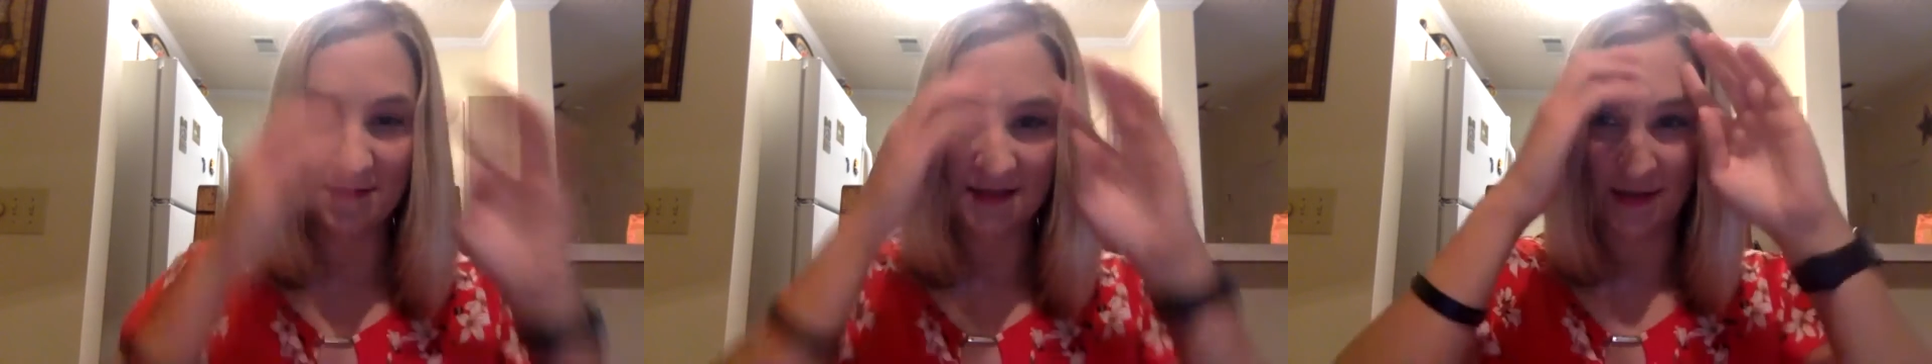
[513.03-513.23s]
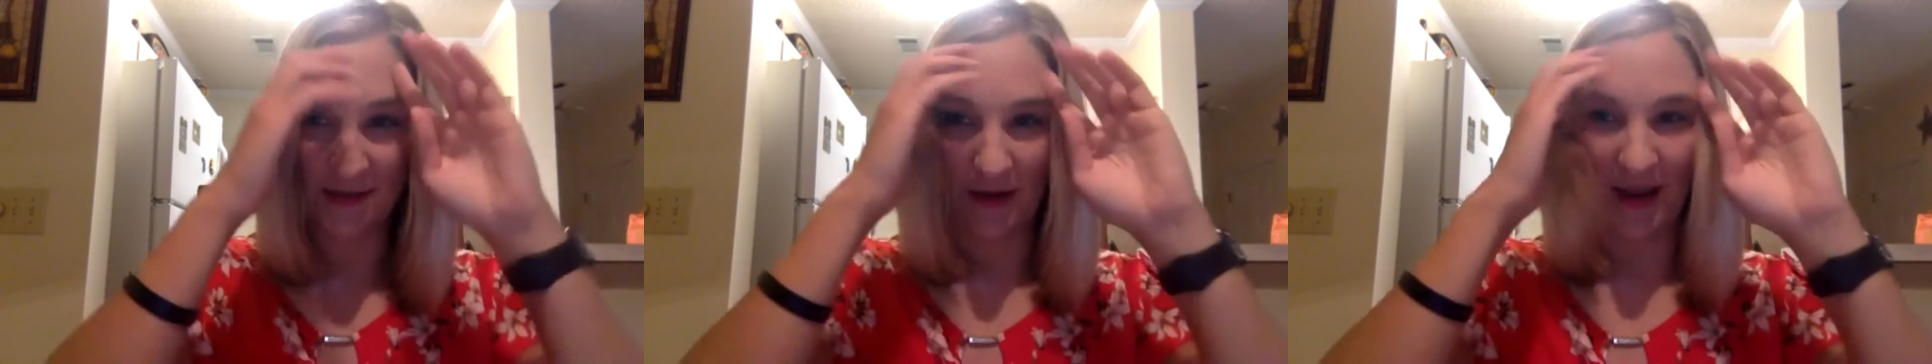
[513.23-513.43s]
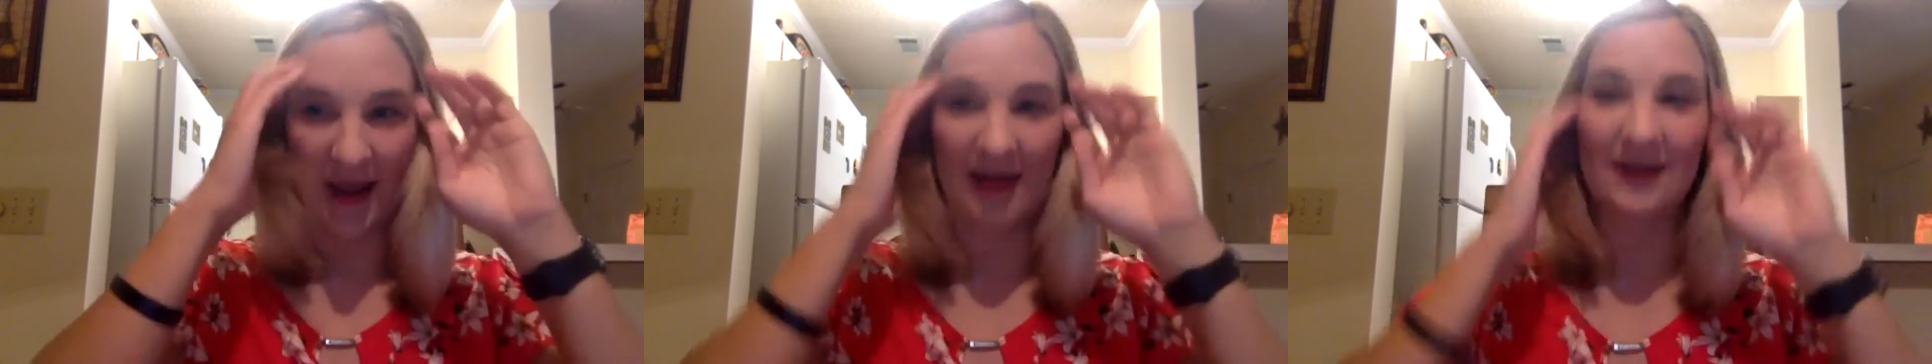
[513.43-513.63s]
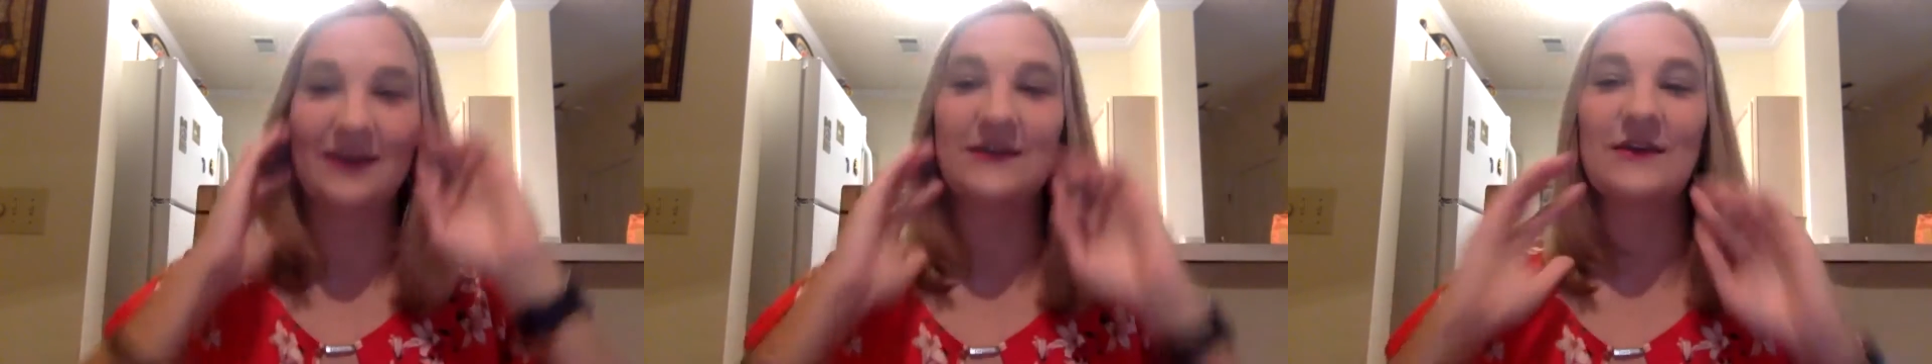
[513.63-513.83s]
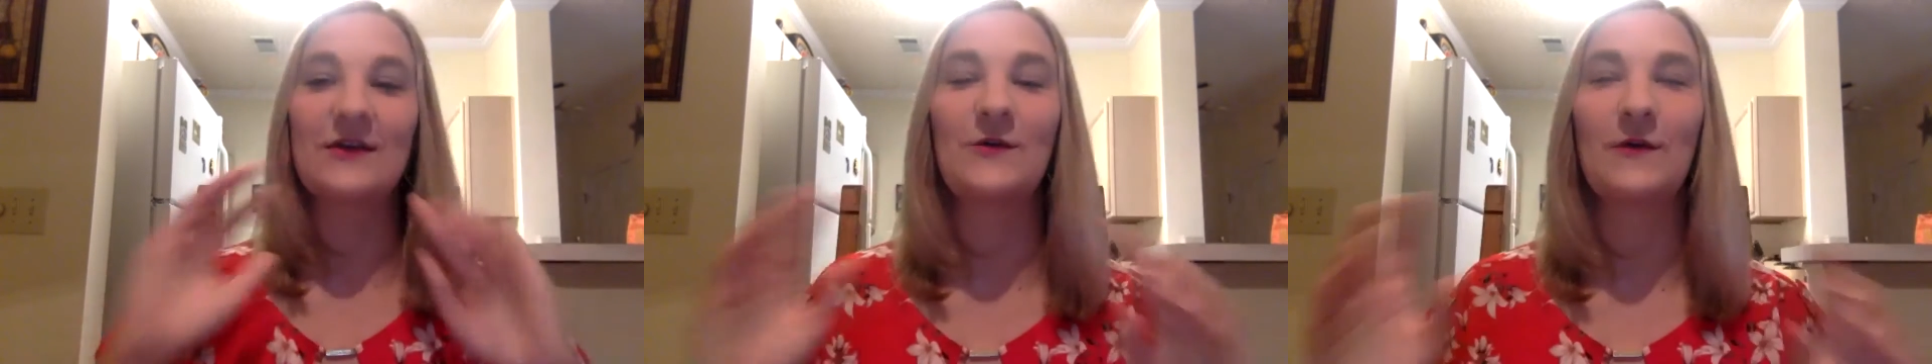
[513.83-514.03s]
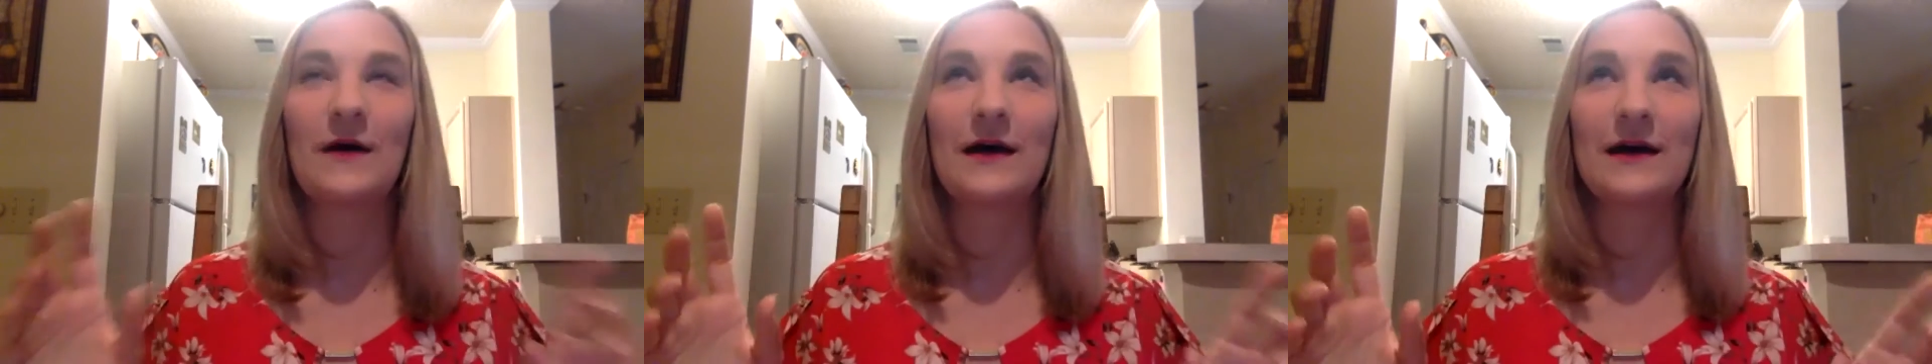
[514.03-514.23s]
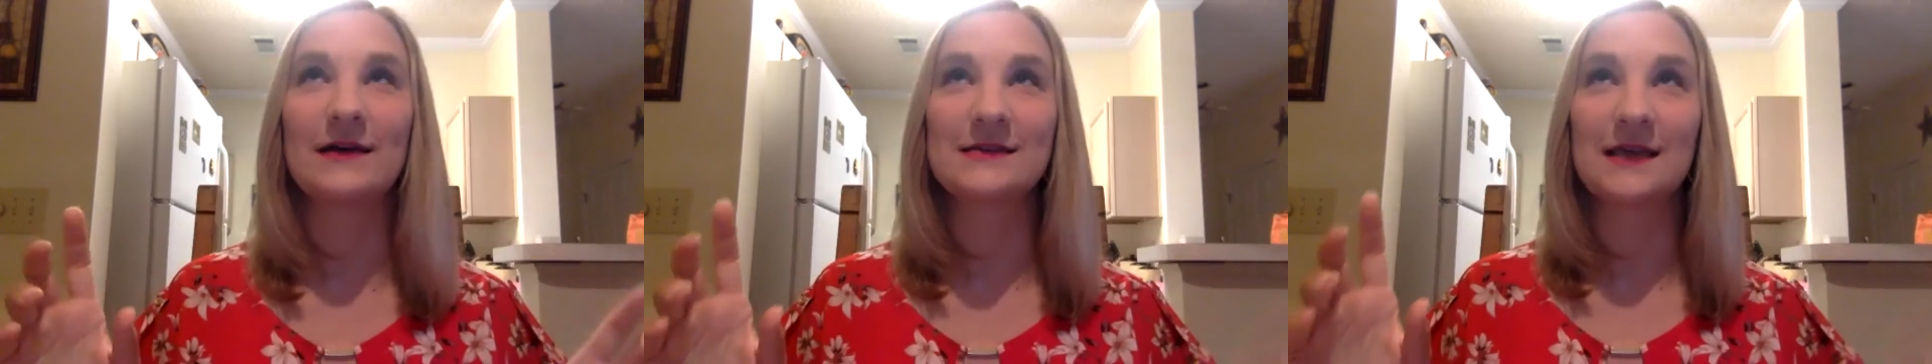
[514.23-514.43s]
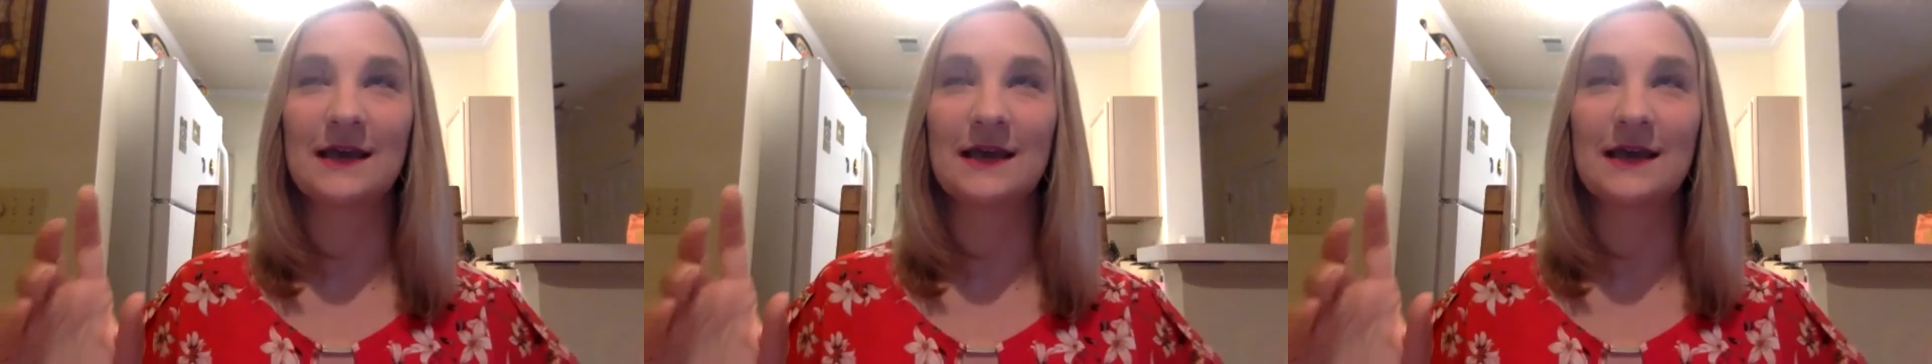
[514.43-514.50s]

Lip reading: So what I had to do was,